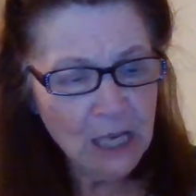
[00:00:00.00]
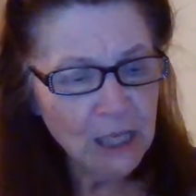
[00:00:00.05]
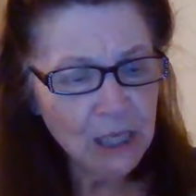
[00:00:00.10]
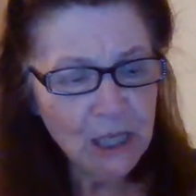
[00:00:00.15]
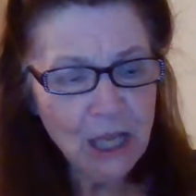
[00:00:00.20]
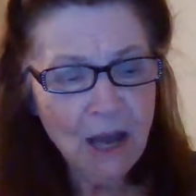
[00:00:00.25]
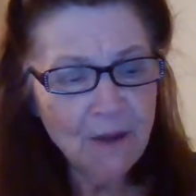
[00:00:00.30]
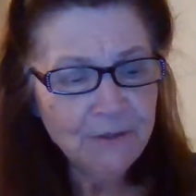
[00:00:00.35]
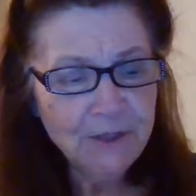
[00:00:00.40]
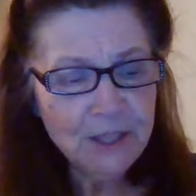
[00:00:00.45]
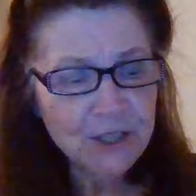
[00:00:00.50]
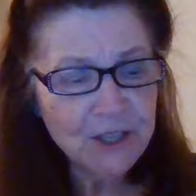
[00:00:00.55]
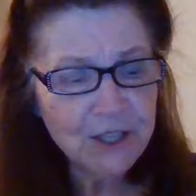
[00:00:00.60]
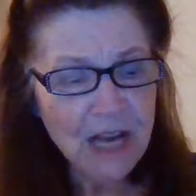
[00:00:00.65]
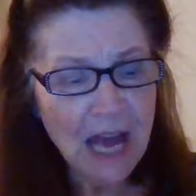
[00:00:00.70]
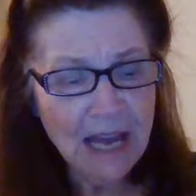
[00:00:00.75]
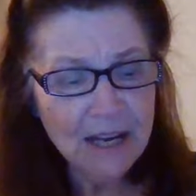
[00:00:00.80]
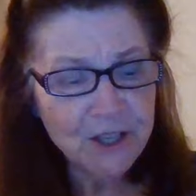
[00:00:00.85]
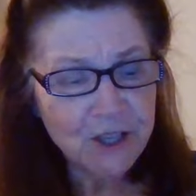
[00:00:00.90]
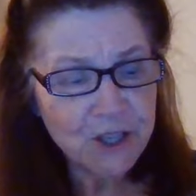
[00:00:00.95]
Love does
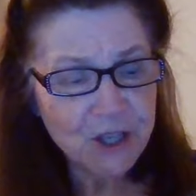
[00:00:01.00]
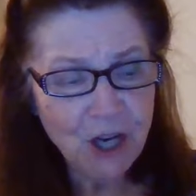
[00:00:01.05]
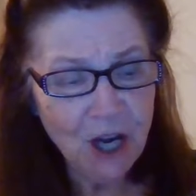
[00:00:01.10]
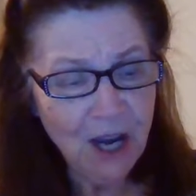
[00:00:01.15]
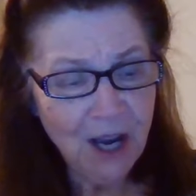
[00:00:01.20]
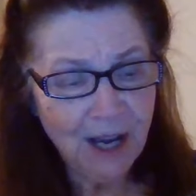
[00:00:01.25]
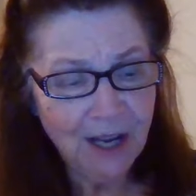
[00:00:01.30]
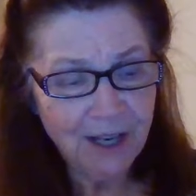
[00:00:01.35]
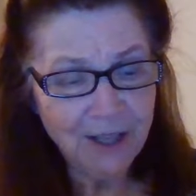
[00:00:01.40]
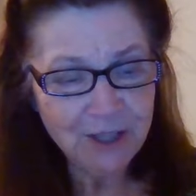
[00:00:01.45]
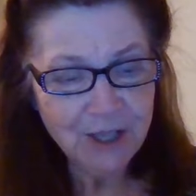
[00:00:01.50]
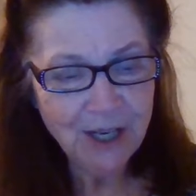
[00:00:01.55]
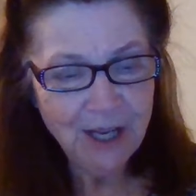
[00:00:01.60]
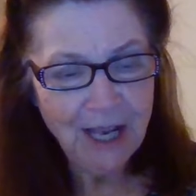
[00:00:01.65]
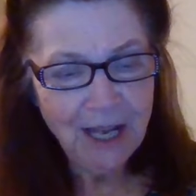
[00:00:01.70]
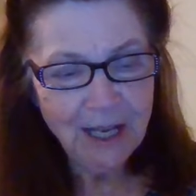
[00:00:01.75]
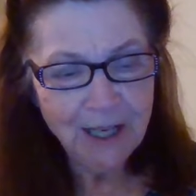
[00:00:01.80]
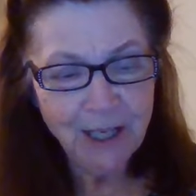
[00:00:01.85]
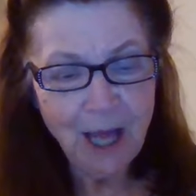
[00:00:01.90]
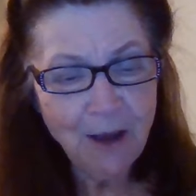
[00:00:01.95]
not judge.
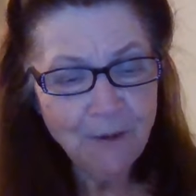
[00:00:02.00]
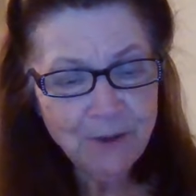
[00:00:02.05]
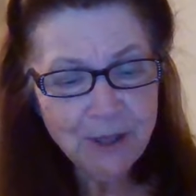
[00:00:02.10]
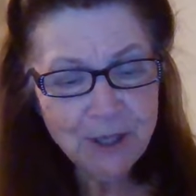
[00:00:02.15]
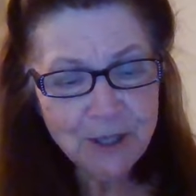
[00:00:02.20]
Love